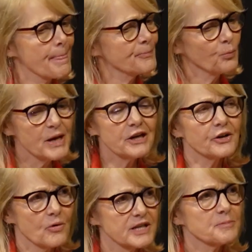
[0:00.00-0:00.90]
we are
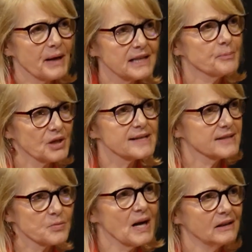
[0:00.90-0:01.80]
going to pay the price
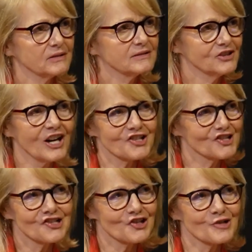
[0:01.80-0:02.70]
as well, not
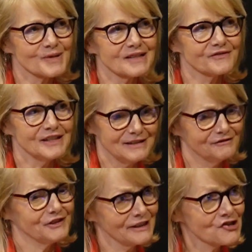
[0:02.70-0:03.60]
just in terms of
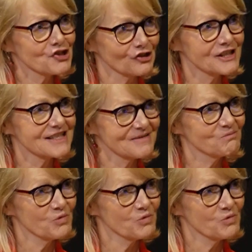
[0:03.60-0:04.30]
flood insurance,